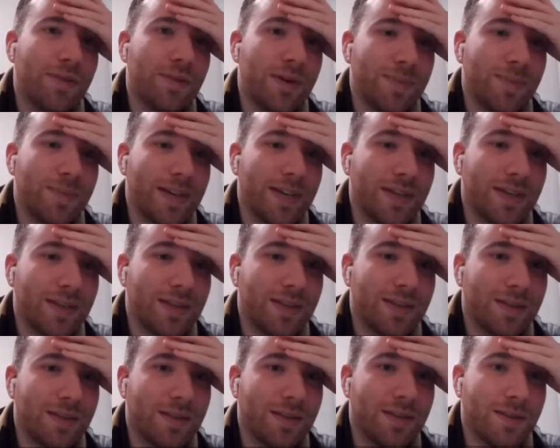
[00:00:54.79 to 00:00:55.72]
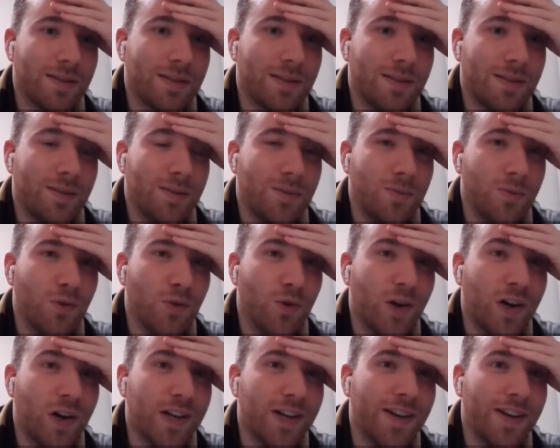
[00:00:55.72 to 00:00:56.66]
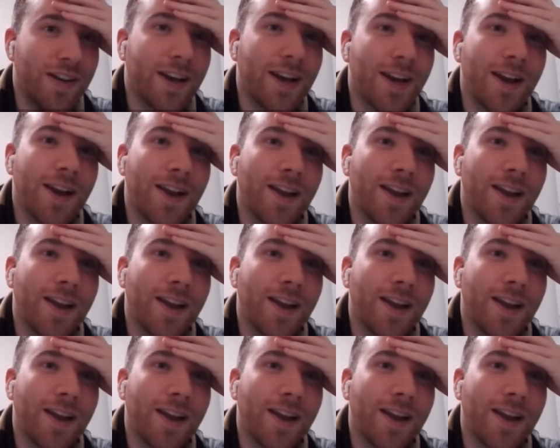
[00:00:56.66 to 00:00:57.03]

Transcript: I have at right back? Juan.